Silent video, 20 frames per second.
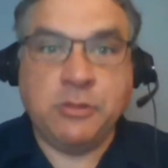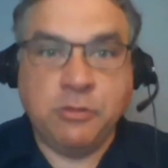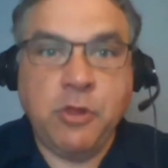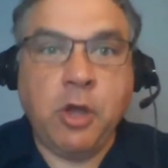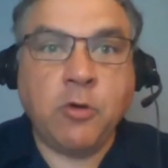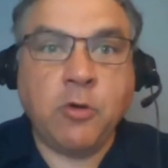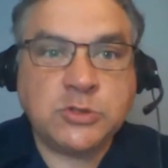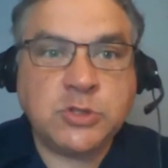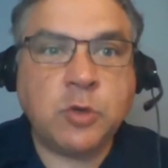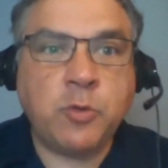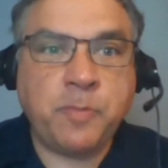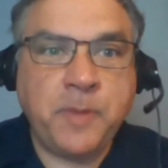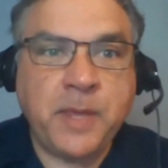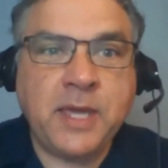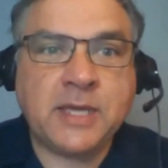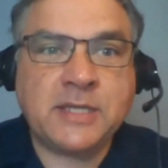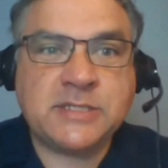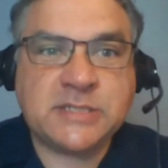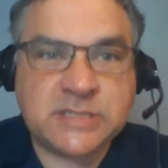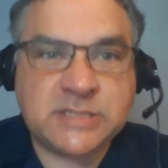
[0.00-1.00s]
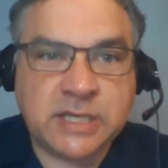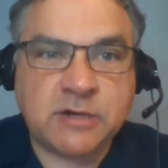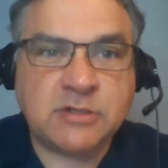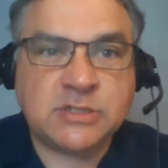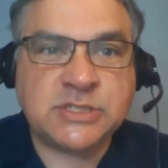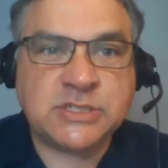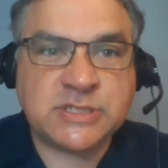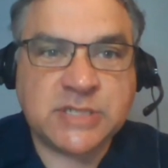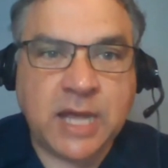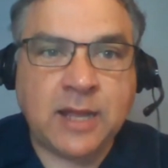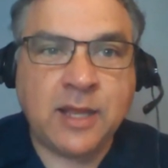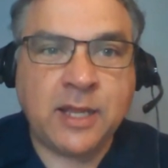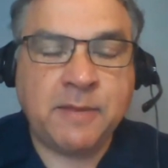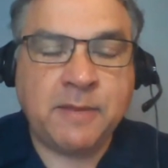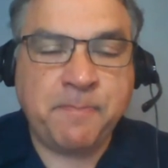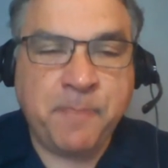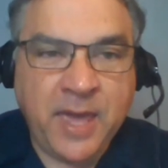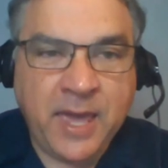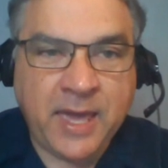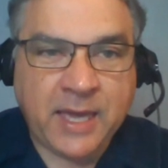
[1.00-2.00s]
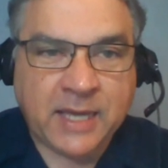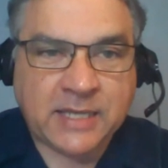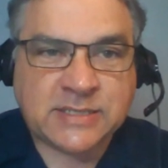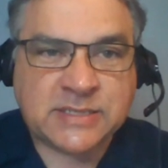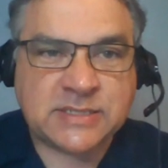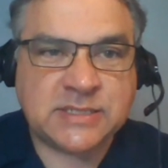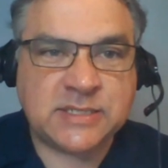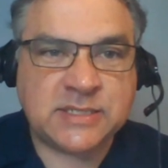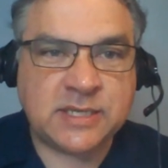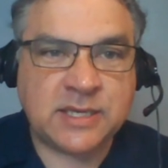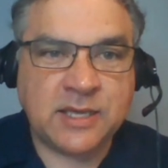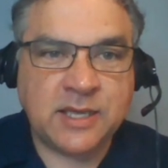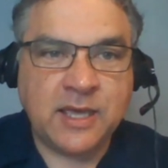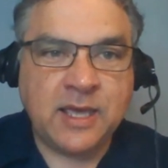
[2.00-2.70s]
those would be considered solid picks.